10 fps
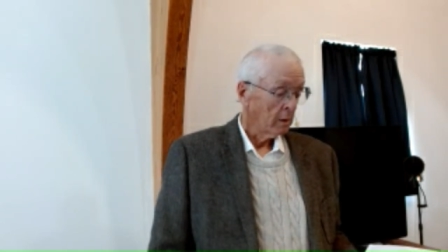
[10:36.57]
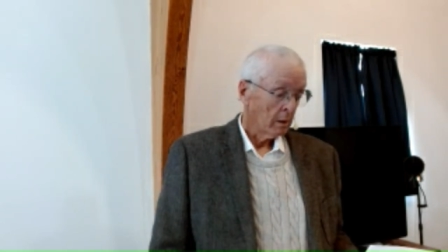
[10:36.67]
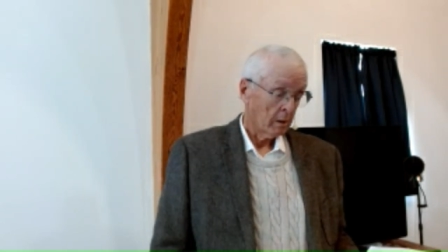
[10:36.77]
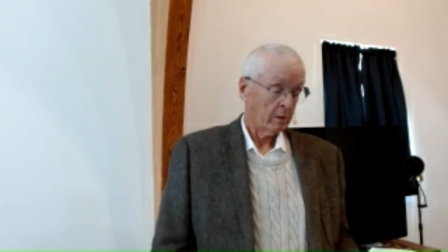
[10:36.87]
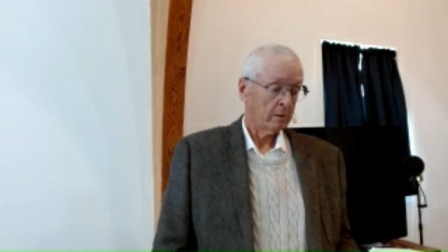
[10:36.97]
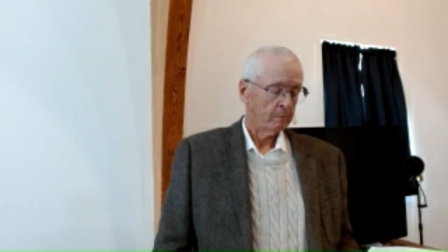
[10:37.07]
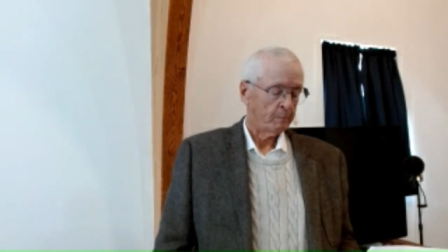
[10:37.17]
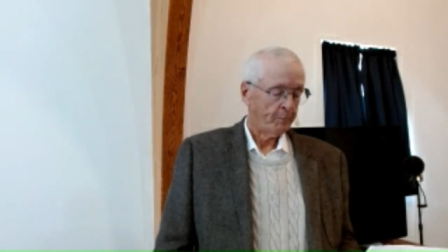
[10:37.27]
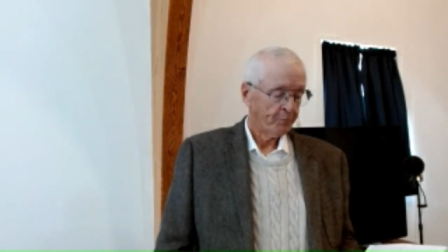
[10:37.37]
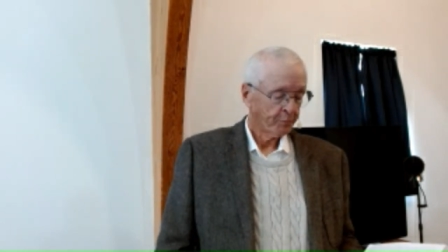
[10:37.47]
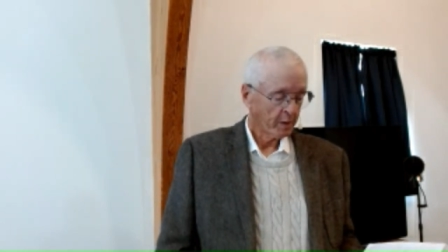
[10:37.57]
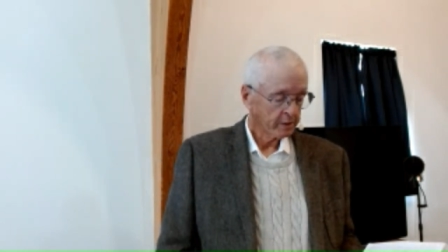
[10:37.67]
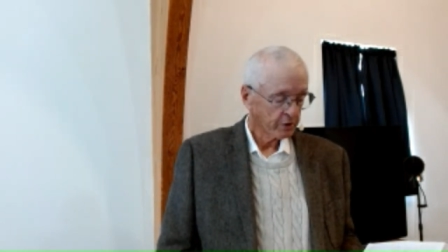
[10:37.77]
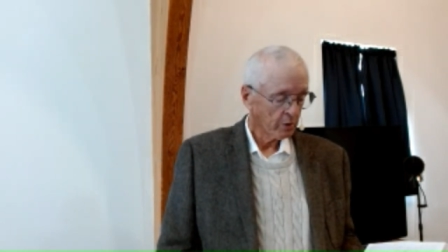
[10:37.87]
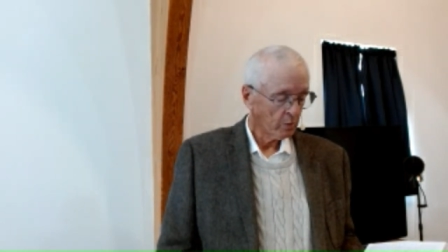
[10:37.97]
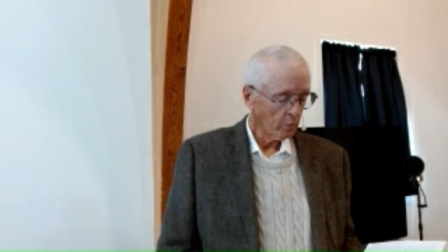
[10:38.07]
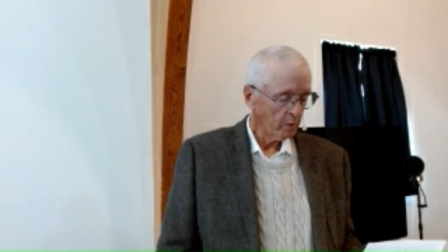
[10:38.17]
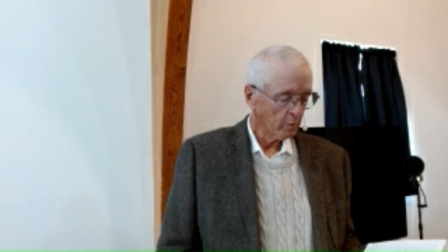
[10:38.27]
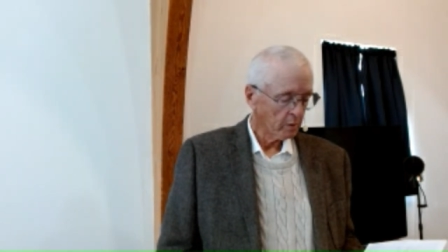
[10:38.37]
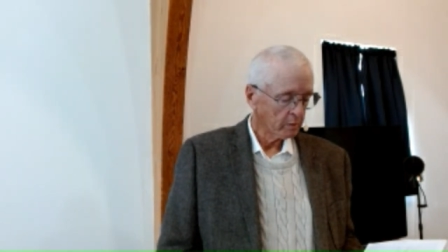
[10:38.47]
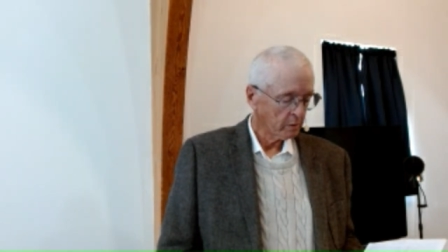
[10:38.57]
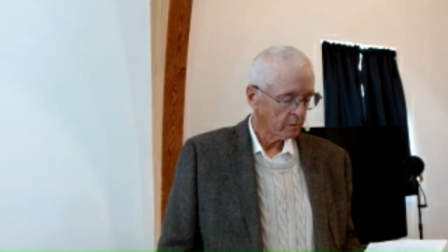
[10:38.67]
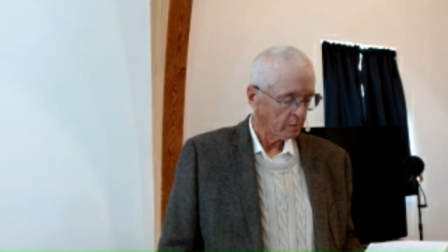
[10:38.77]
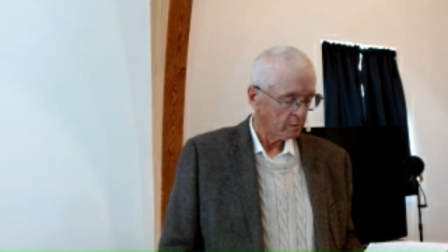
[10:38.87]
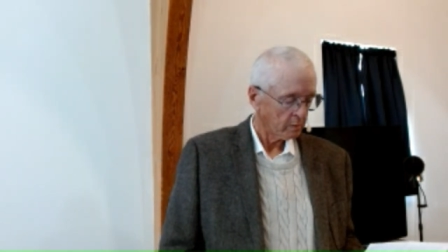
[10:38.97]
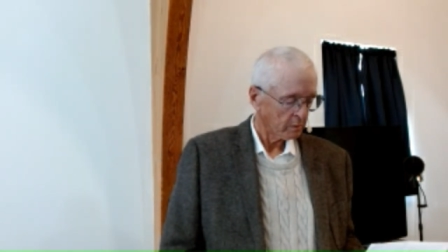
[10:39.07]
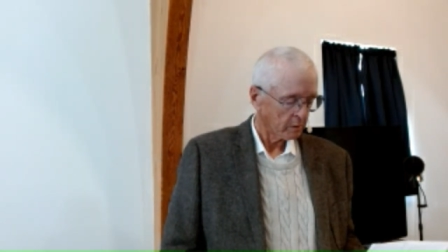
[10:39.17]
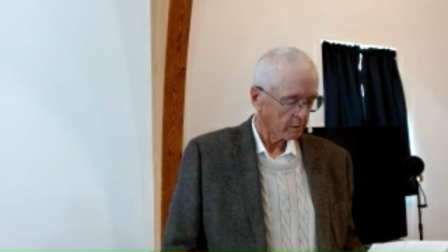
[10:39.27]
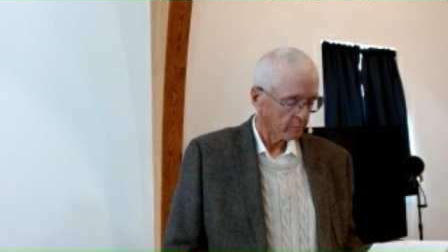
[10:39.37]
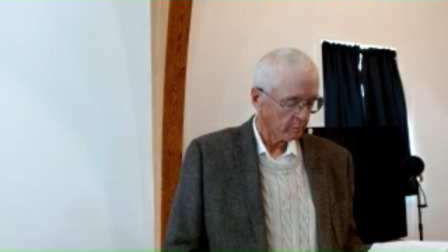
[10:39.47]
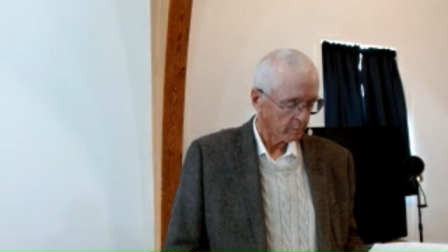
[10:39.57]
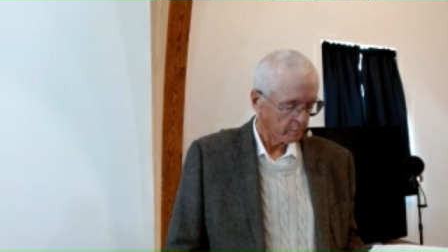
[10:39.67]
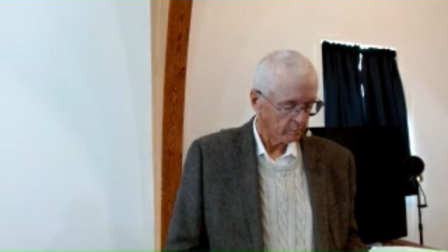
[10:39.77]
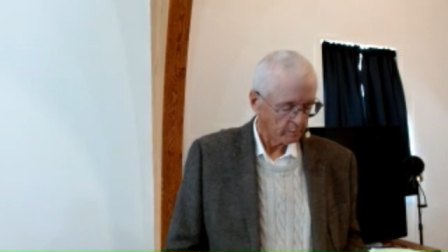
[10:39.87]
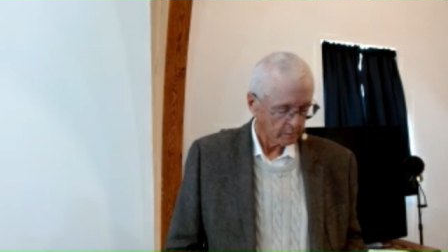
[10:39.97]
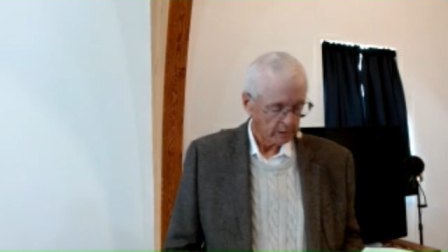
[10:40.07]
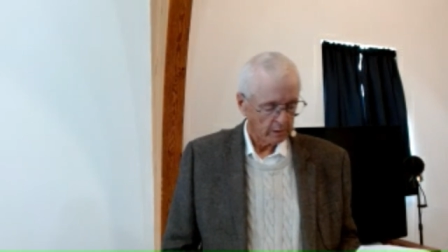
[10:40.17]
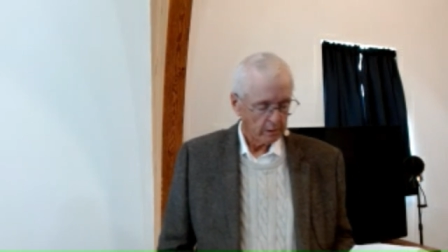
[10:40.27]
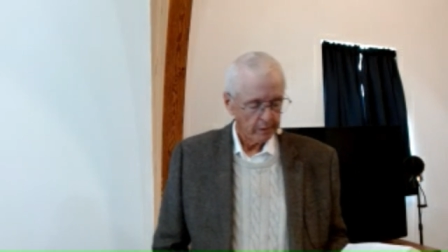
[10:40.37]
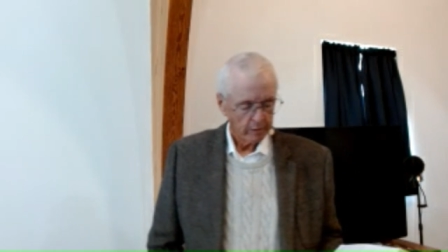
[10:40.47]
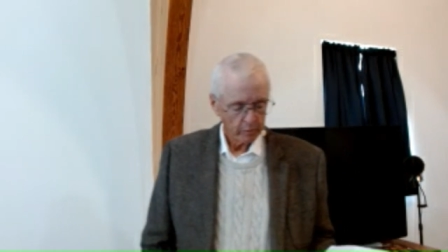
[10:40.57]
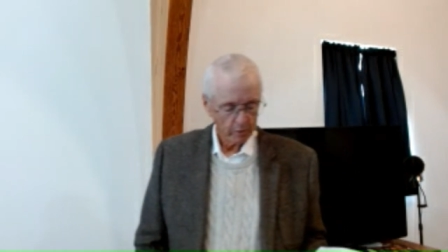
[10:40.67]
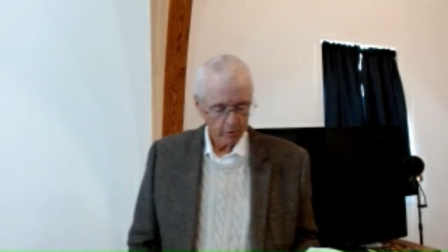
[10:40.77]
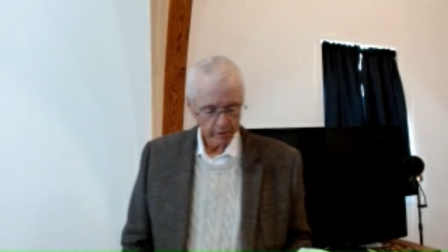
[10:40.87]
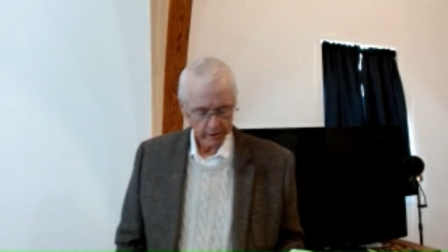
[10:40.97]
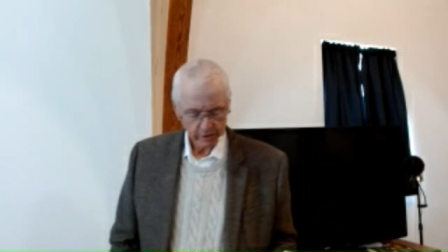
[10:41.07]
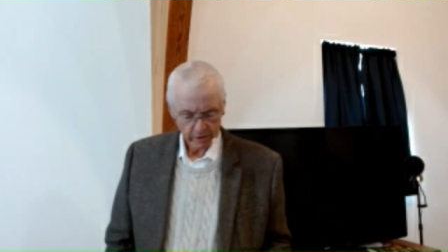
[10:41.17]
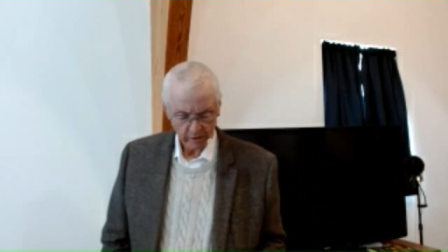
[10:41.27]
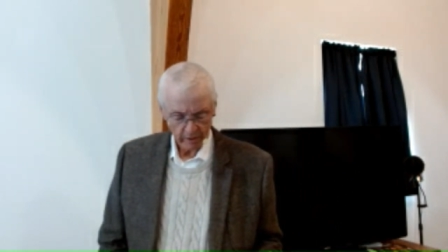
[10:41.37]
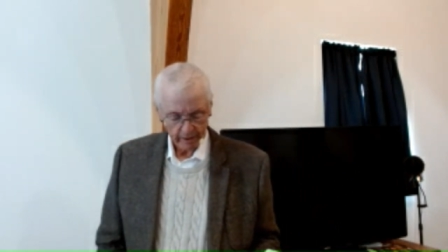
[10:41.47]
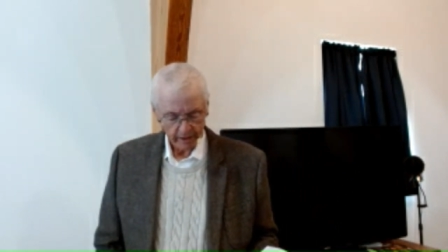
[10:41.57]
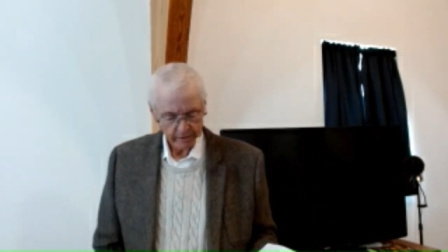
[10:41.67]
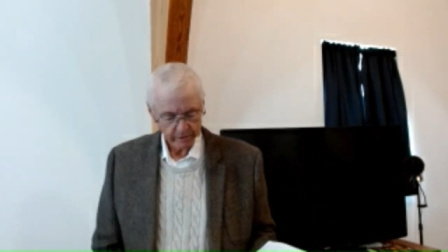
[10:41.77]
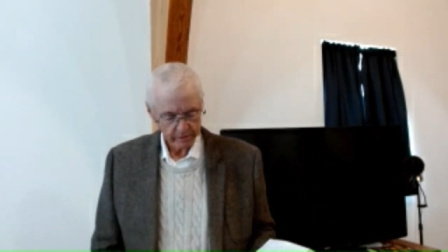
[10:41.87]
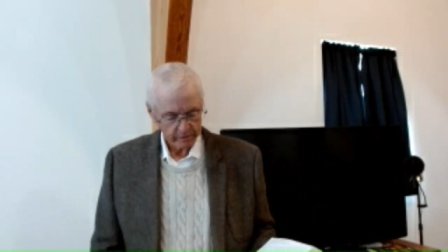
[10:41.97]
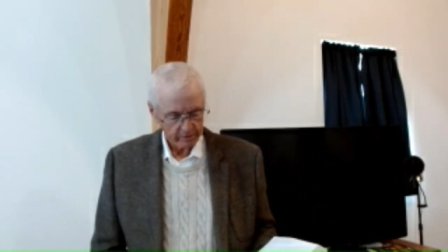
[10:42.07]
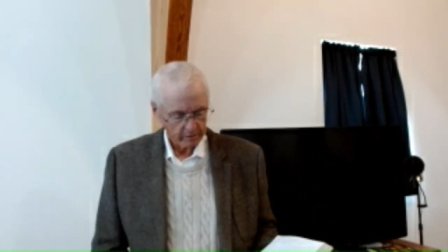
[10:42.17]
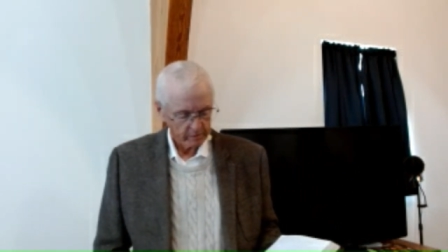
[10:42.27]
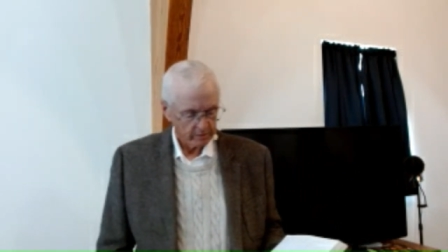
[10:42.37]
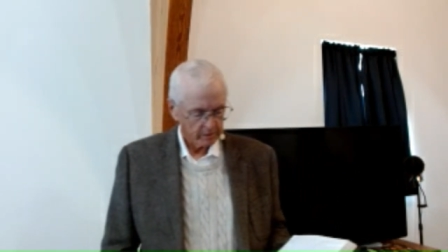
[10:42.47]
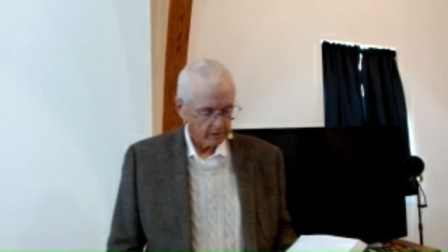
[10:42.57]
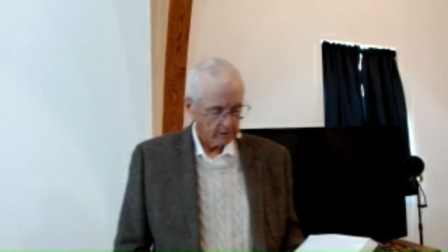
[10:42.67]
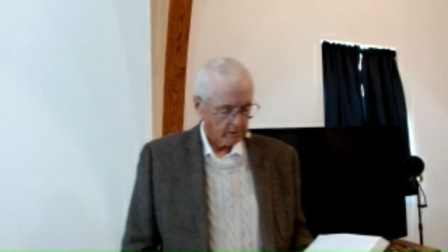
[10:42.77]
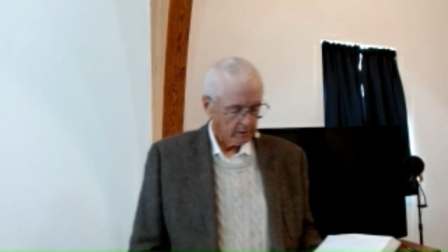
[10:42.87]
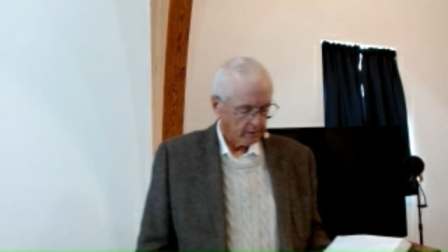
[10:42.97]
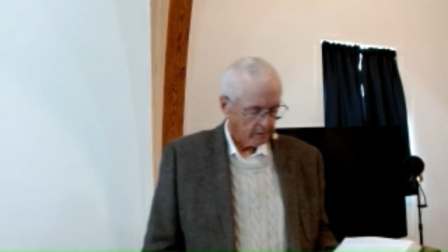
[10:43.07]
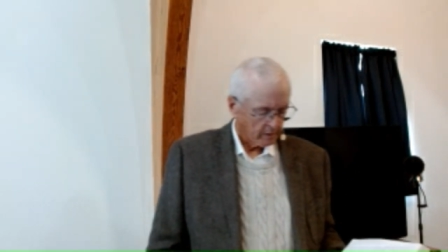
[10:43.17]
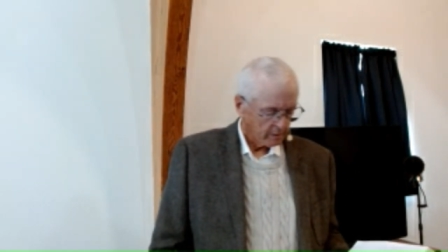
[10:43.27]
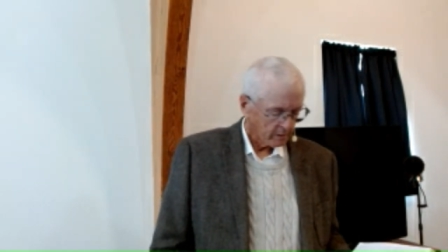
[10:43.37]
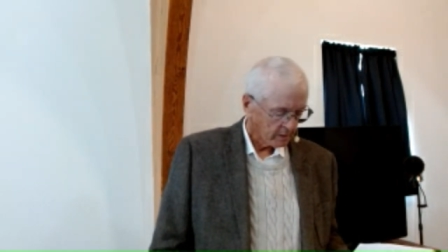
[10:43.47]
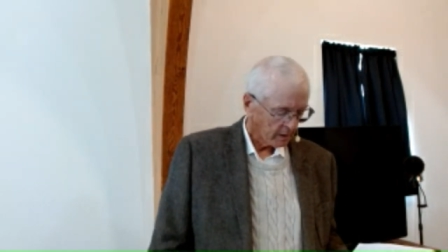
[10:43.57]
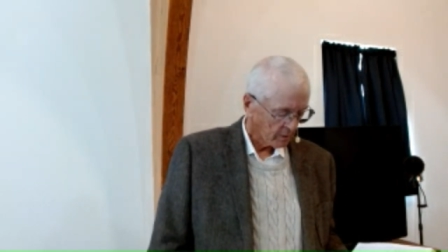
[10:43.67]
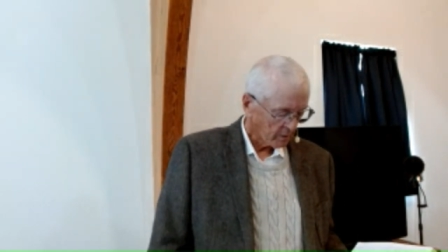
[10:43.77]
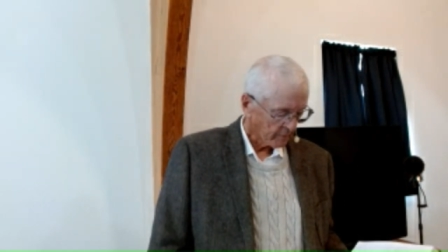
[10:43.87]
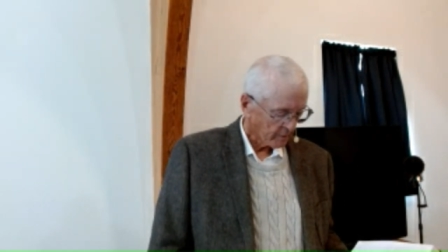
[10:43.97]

Um, so we weren't, um, we weren't necessarily anxious to, to tell all